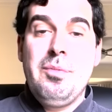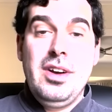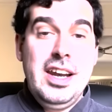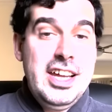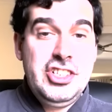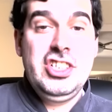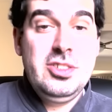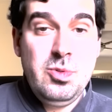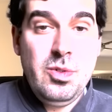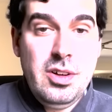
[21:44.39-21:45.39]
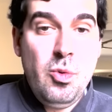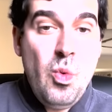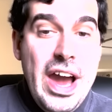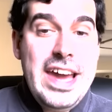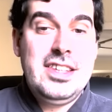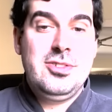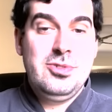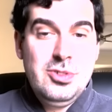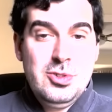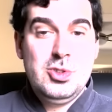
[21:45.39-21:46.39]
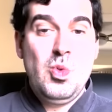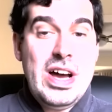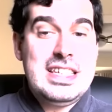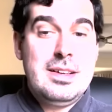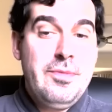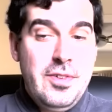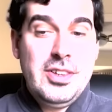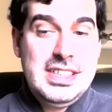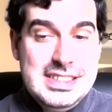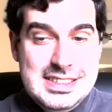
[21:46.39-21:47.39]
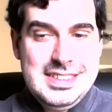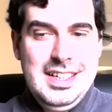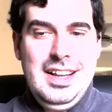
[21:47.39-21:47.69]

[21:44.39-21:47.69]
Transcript: legit way to use WASM for this,